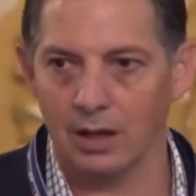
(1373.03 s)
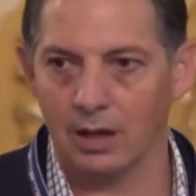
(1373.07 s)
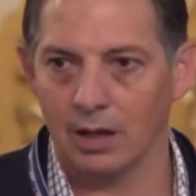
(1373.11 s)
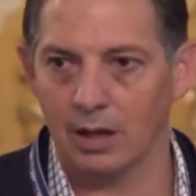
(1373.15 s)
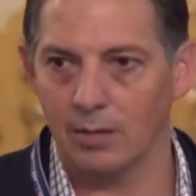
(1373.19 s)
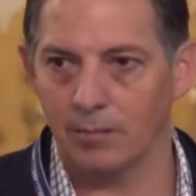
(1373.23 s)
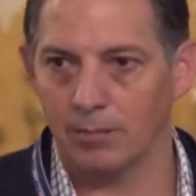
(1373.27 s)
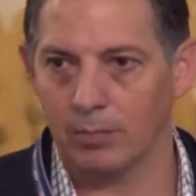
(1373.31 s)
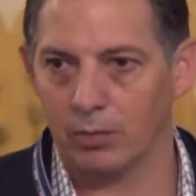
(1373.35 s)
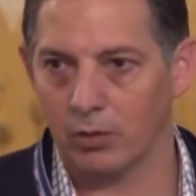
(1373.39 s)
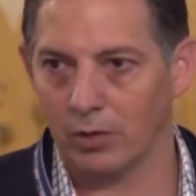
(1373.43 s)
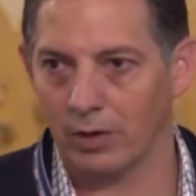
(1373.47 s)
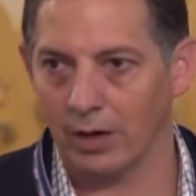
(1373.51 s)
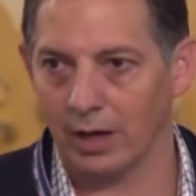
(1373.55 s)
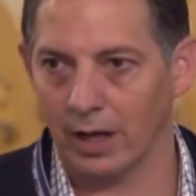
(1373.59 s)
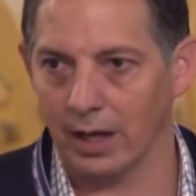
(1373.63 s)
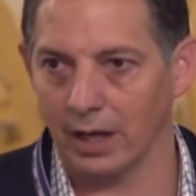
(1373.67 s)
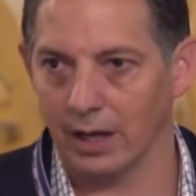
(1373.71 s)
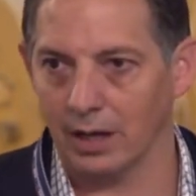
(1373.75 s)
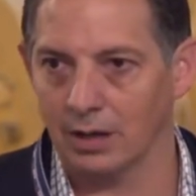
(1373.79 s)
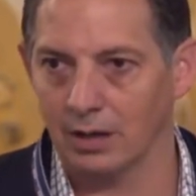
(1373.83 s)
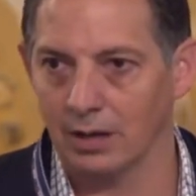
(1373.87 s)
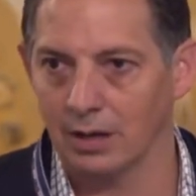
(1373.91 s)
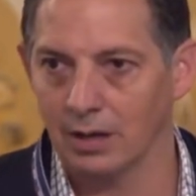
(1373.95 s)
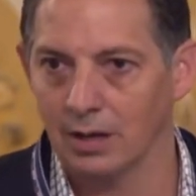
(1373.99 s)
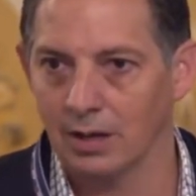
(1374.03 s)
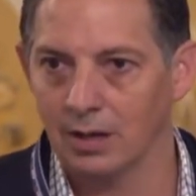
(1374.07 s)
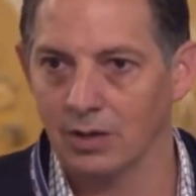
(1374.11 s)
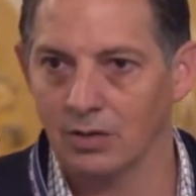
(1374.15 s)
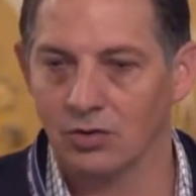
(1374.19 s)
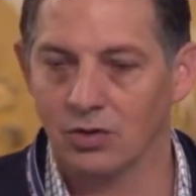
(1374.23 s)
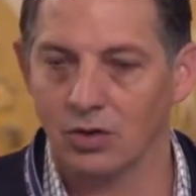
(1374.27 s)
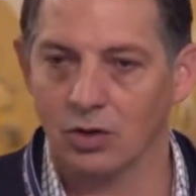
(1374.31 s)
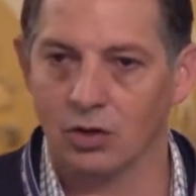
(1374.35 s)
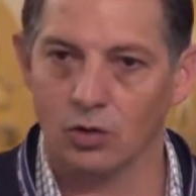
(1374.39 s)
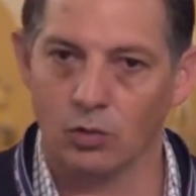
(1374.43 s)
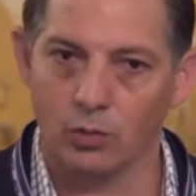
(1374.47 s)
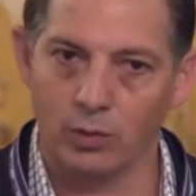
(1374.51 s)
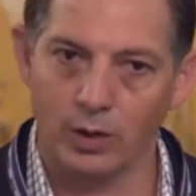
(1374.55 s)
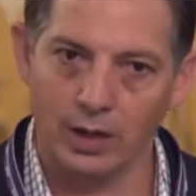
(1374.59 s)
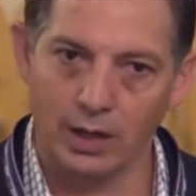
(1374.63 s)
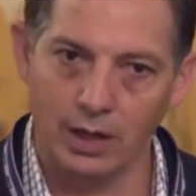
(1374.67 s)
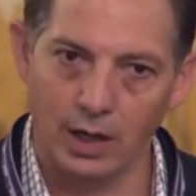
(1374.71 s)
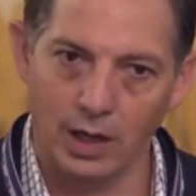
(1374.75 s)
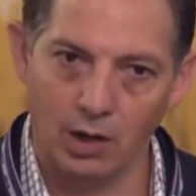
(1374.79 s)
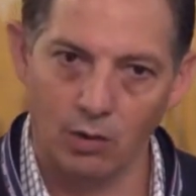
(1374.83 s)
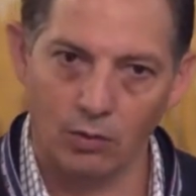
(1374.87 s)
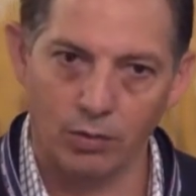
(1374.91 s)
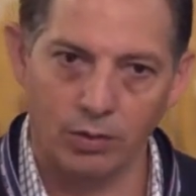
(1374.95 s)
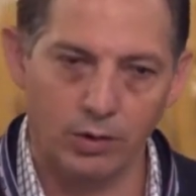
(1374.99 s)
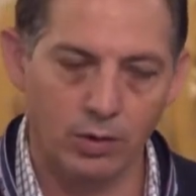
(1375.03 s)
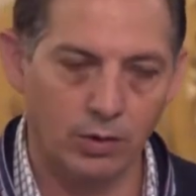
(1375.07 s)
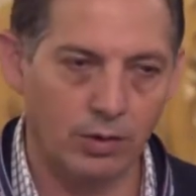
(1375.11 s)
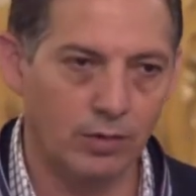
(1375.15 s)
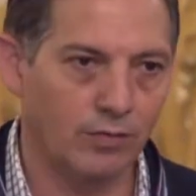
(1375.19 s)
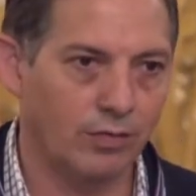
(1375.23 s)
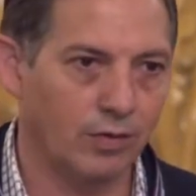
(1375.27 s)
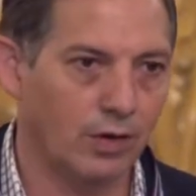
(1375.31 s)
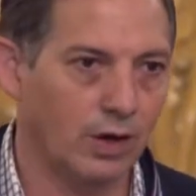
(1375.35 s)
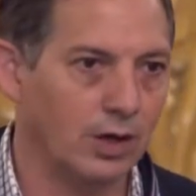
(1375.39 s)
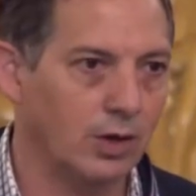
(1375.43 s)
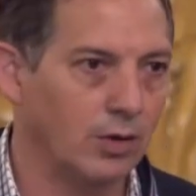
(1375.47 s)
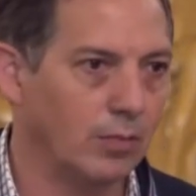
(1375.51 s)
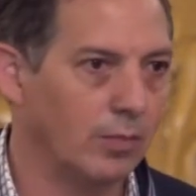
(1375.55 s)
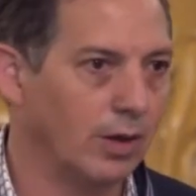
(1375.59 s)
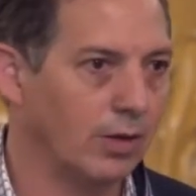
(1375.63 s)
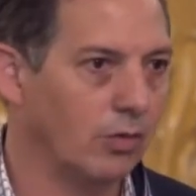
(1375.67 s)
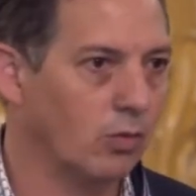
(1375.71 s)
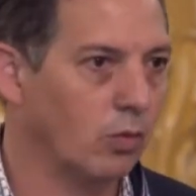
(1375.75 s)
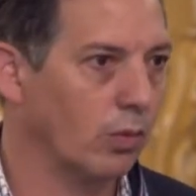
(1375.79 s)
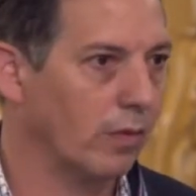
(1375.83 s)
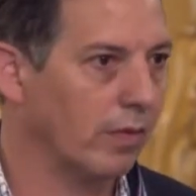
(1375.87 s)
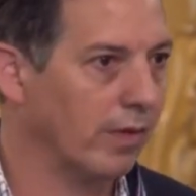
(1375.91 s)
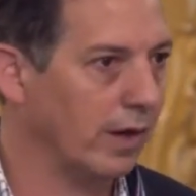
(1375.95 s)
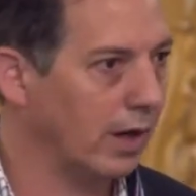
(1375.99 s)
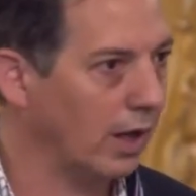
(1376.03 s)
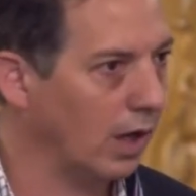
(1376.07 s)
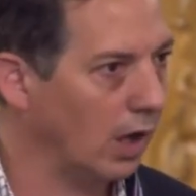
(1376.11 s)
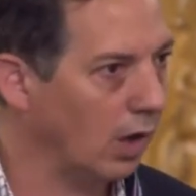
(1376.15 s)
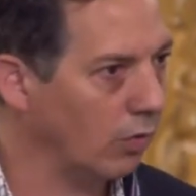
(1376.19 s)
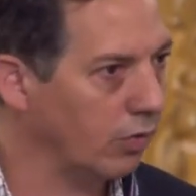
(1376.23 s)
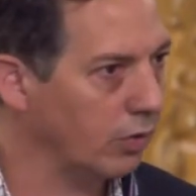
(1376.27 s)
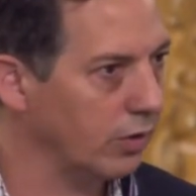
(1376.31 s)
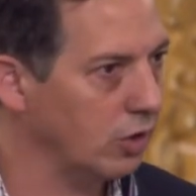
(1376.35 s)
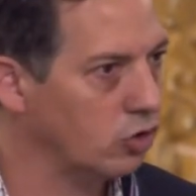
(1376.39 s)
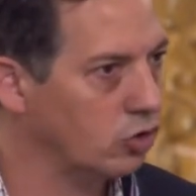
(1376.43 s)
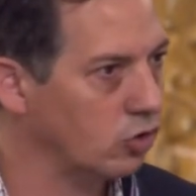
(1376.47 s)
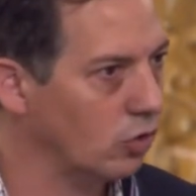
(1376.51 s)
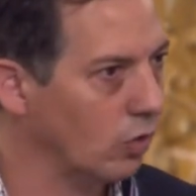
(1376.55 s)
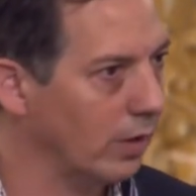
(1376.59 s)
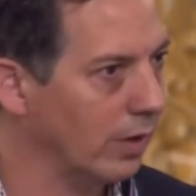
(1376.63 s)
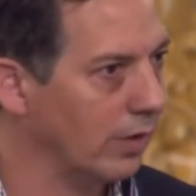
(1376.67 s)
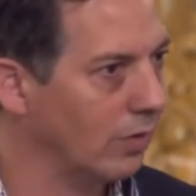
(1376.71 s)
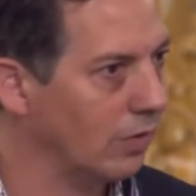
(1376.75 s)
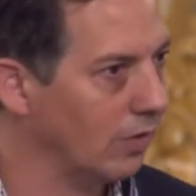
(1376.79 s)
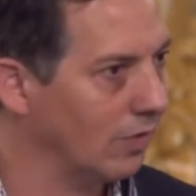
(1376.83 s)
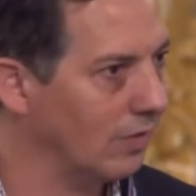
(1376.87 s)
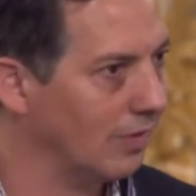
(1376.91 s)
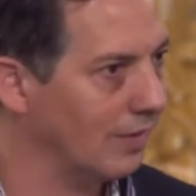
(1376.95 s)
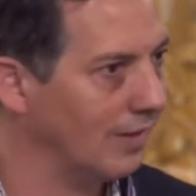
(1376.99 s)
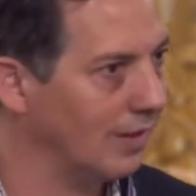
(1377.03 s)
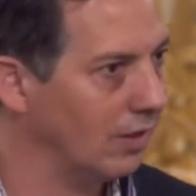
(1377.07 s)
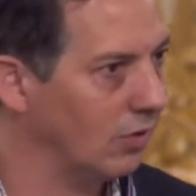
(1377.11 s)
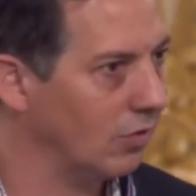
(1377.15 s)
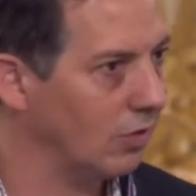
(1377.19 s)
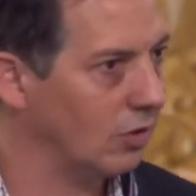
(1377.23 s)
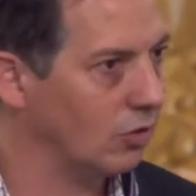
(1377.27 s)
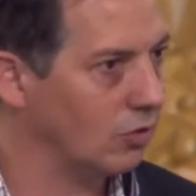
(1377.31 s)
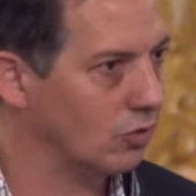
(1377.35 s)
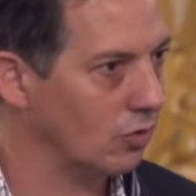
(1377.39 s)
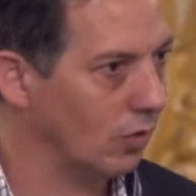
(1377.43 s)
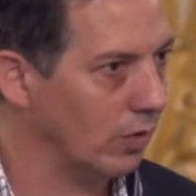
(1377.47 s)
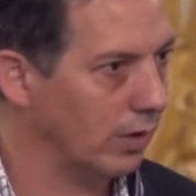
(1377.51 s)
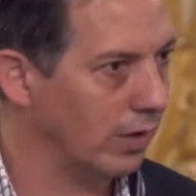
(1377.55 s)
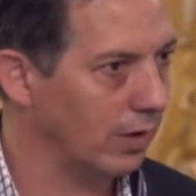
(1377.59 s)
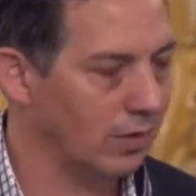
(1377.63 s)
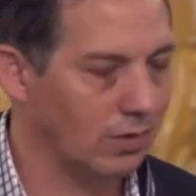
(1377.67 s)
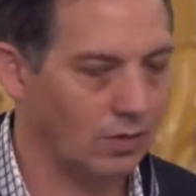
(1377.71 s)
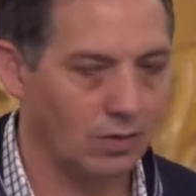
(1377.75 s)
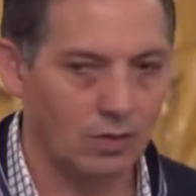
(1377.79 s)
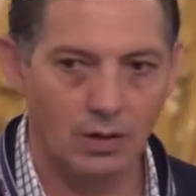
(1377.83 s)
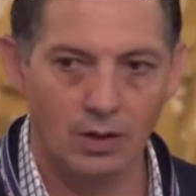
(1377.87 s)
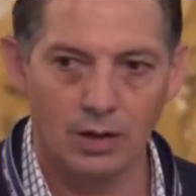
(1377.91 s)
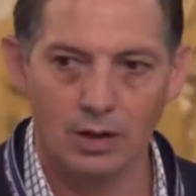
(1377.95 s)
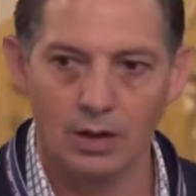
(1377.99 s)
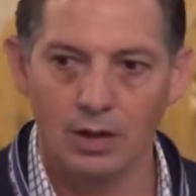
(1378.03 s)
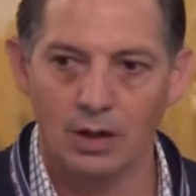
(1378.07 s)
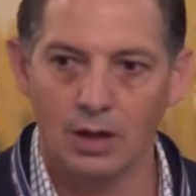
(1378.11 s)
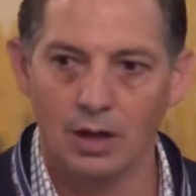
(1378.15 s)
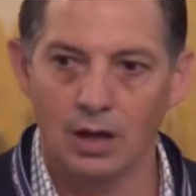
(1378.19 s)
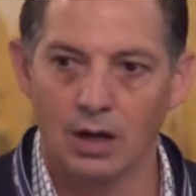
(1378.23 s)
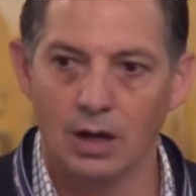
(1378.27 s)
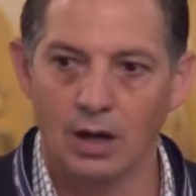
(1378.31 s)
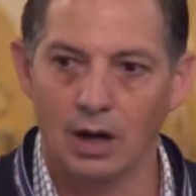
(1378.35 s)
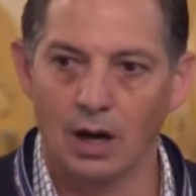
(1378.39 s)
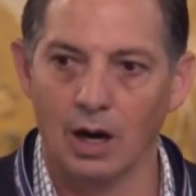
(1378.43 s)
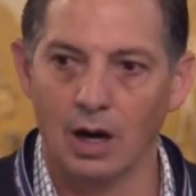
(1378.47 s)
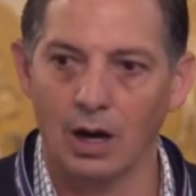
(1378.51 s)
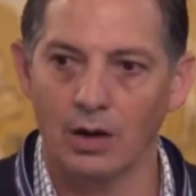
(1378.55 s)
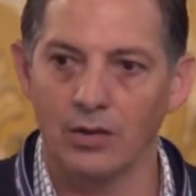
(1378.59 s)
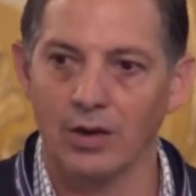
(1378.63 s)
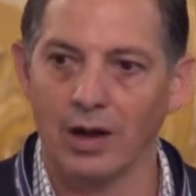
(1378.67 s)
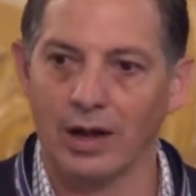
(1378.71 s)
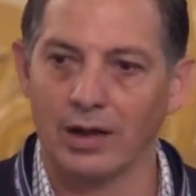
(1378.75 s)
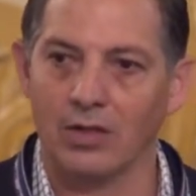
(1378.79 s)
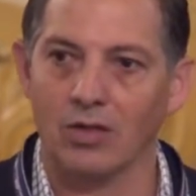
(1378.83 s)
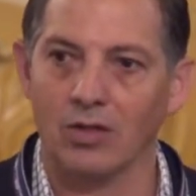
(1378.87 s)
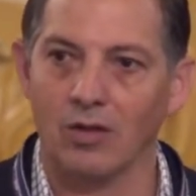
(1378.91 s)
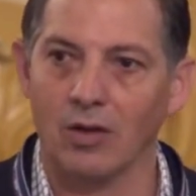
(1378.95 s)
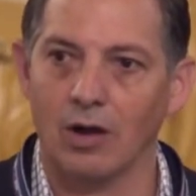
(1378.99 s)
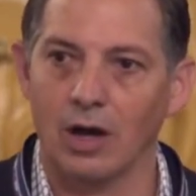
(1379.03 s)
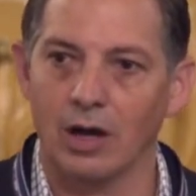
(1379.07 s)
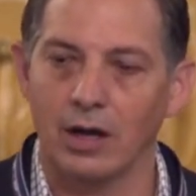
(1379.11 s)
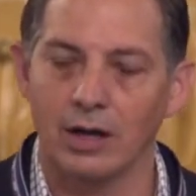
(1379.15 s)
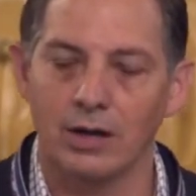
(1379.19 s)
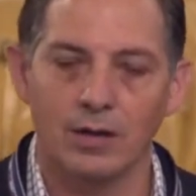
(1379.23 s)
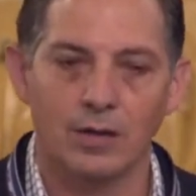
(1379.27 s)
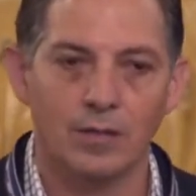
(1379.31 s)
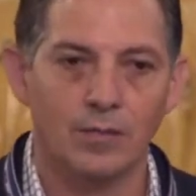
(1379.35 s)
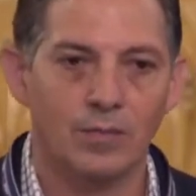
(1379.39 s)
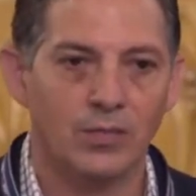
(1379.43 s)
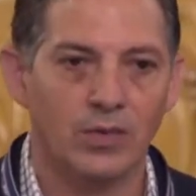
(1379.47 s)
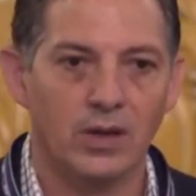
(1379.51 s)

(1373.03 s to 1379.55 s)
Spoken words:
and pray to create healthier environments where that healthy choice is the easy choice. Next slide.